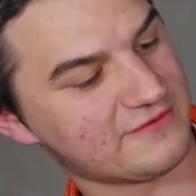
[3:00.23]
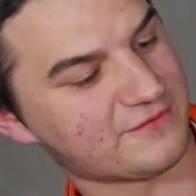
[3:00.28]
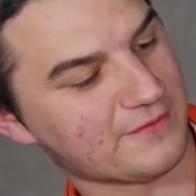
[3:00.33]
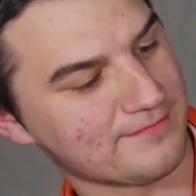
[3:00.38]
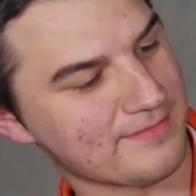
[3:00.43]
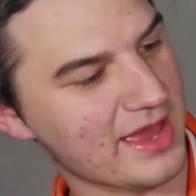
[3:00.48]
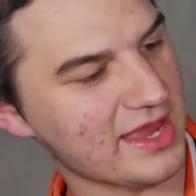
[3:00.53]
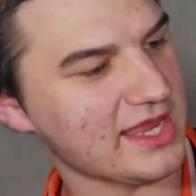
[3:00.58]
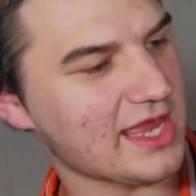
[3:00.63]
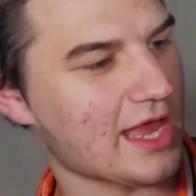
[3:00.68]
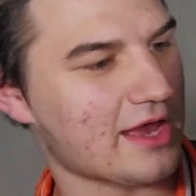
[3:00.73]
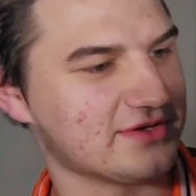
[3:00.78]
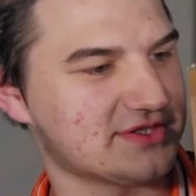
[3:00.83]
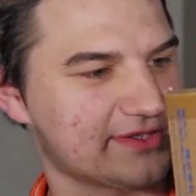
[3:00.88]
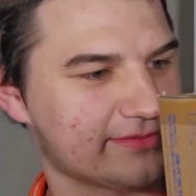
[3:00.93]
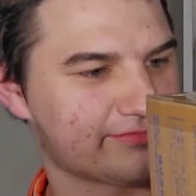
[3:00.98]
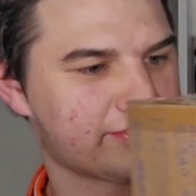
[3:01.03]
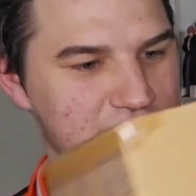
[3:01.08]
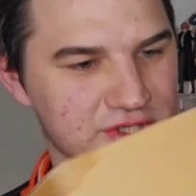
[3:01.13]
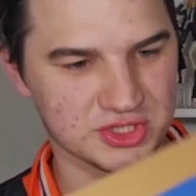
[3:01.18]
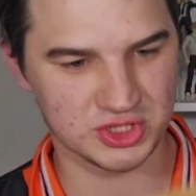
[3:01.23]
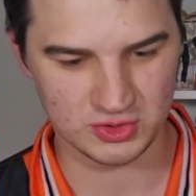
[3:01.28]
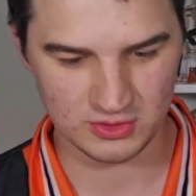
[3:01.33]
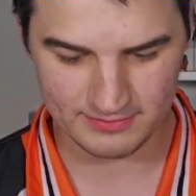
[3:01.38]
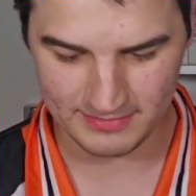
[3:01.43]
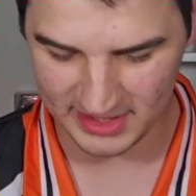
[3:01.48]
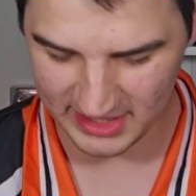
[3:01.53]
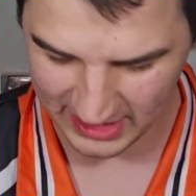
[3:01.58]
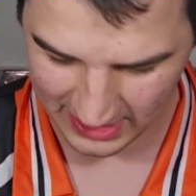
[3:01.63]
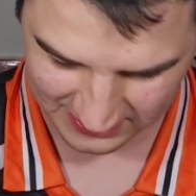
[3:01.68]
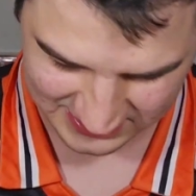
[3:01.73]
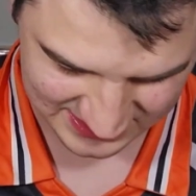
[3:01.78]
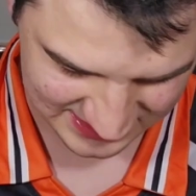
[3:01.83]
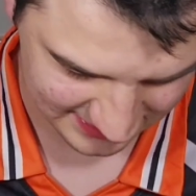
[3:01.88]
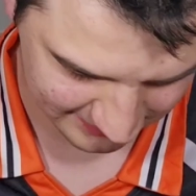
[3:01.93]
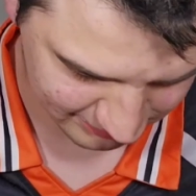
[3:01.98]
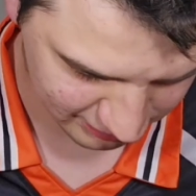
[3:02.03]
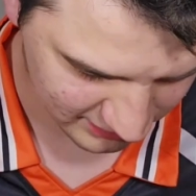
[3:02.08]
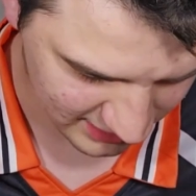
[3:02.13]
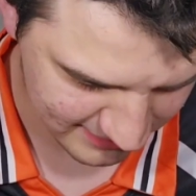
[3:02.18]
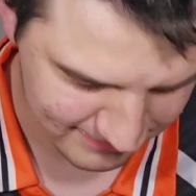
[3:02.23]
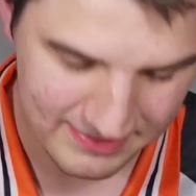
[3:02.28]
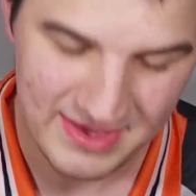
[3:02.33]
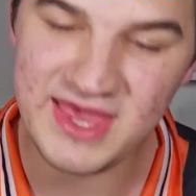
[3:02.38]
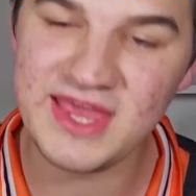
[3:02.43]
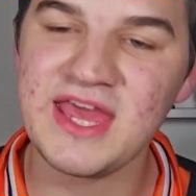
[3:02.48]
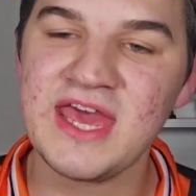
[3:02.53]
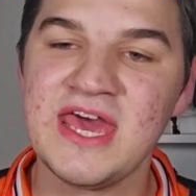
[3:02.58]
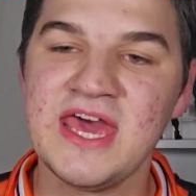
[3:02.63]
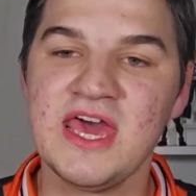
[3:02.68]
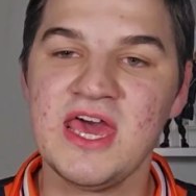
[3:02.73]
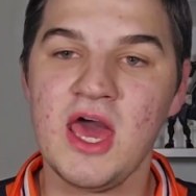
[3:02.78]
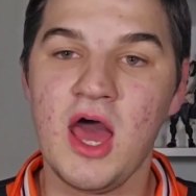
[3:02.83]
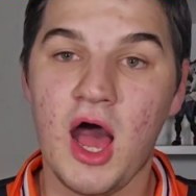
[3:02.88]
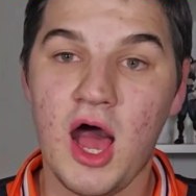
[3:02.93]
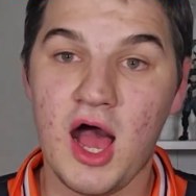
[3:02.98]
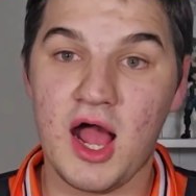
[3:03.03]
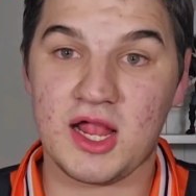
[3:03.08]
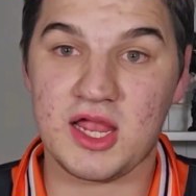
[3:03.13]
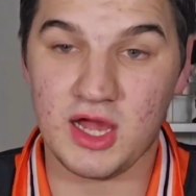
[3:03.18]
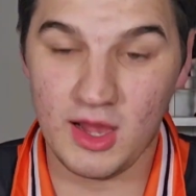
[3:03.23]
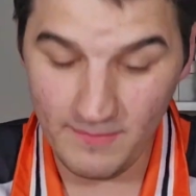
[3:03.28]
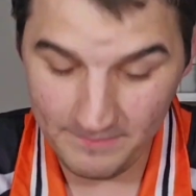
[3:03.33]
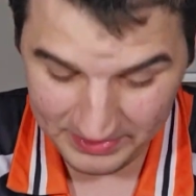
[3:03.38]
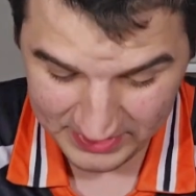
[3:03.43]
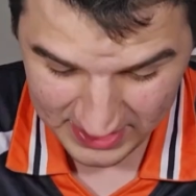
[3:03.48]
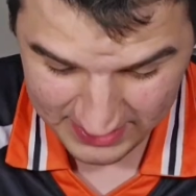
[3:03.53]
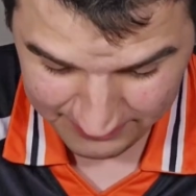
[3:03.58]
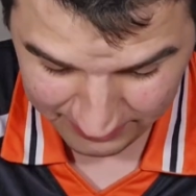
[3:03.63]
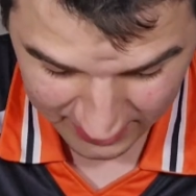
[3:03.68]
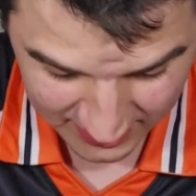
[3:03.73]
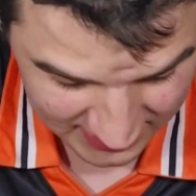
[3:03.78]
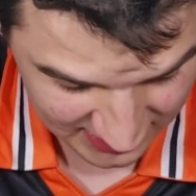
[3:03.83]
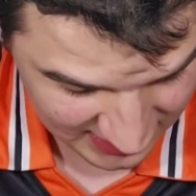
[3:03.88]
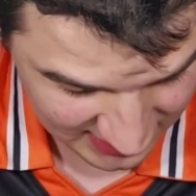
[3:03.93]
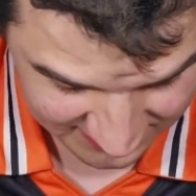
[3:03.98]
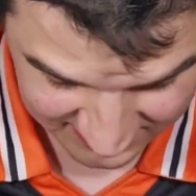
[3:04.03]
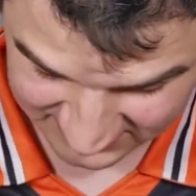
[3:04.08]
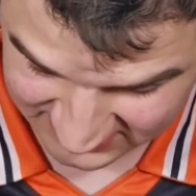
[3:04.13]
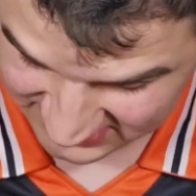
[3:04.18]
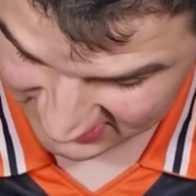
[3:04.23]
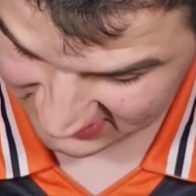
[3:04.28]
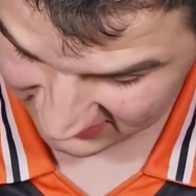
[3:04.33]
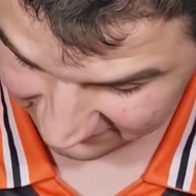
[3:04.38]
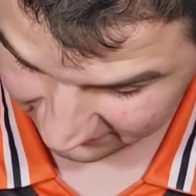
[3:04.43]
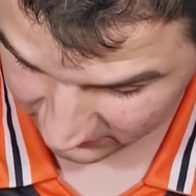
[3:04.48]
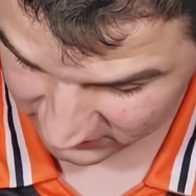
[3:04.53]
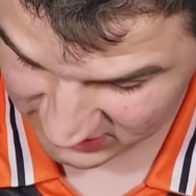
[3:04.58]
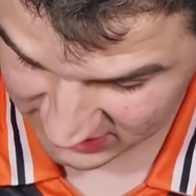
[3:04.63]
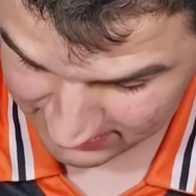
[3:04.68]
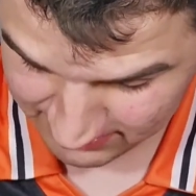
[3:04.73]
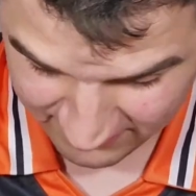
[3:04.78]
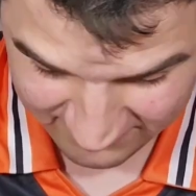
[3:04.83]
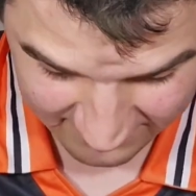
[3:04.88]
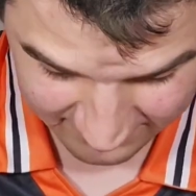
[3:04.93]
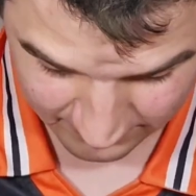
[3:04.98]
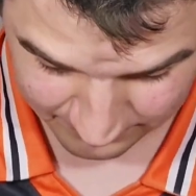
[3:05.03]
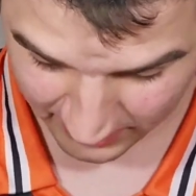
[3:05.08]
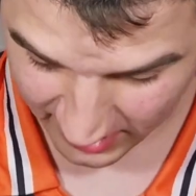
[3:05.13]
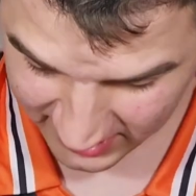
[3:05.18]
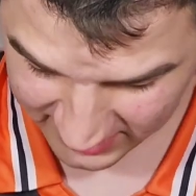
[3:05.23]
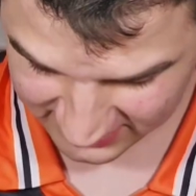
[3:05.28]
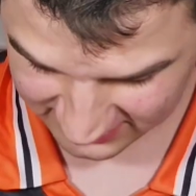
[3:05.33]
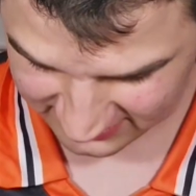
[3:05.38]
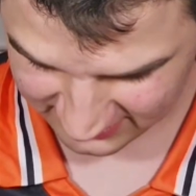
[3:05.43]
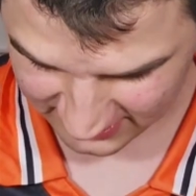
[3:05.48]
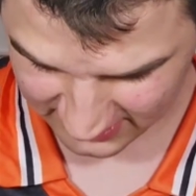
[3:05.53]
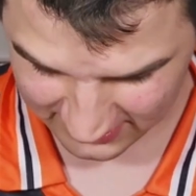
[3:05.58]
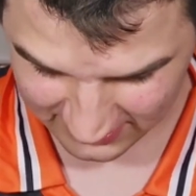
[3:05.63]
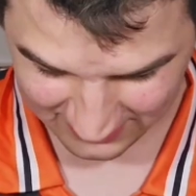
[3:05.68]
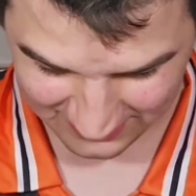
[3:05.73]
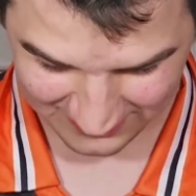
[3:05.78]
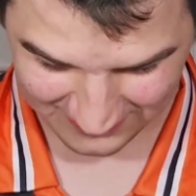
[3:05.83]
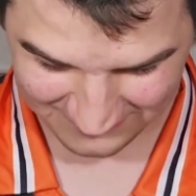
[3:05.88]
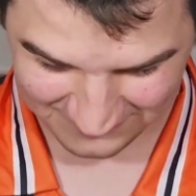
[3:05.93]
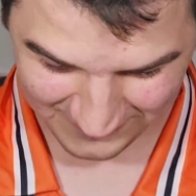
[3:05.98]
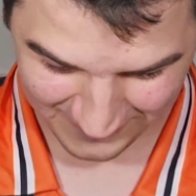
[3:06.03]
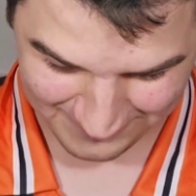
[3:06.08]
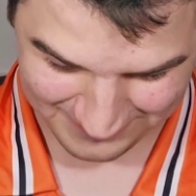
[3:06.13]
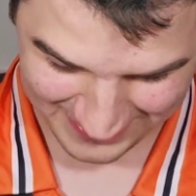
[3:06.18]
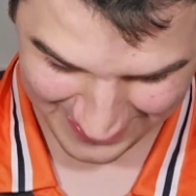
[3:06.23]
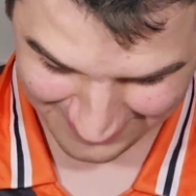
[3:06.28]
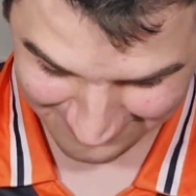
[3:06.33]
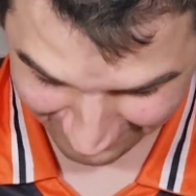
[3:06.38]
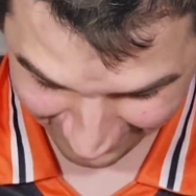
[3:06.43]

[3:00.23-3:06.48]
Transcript: from Mega House, I'm pretty sure. Mega House is a pretty big company, but I think this is the first time I've ever bought anything from them.